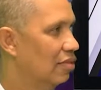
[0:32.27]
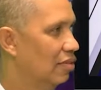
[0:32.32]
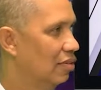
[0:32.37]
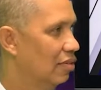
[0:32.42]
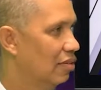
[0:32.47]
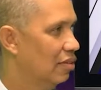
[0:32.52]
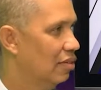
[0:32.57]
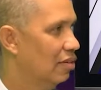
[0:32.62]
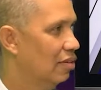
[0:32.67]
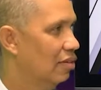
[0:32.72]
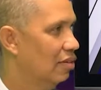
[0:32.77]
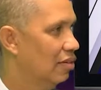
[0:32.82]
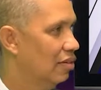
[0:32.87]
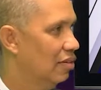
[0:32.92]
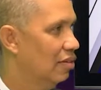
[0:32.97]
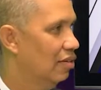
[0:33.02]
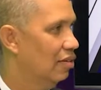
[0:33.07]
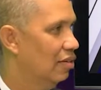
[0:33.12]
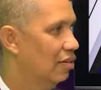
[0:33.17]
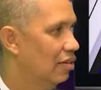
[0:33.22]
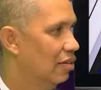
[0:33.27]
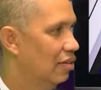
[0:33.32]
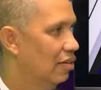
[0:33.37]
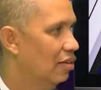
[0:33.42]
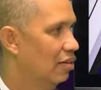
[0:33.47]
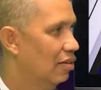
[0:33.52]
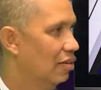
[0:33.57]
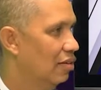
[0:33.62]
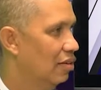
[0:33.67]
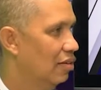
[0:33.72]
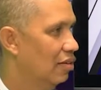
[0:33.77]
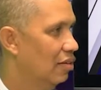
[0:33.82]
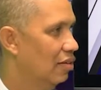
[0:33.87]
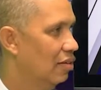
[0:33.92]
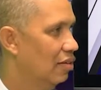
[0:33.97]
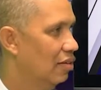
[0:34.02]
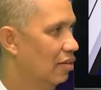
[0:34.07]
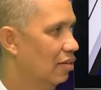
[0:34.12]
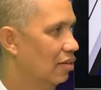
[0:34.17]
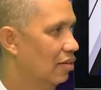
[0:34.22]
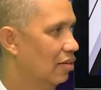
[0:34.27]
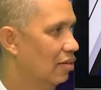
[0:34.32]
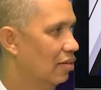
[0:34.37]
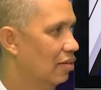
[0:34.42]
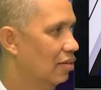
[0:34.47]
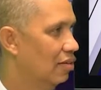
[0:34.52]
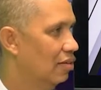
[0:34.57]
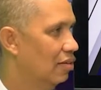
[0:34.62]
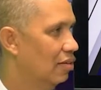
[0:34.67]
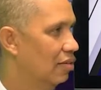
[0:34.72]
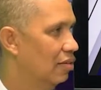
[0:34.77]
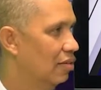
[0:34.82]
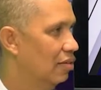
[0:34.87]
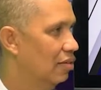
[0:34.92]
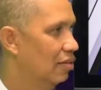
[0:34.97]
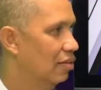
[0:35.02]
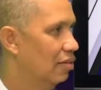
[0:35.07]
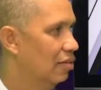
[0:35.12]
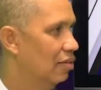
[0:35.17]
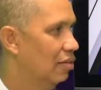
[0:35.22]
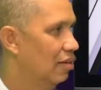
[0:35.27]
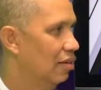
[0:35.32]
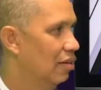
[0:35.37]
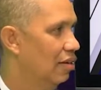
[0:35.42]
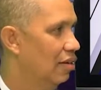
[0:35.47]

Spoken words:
No words are spoken by the person on screen.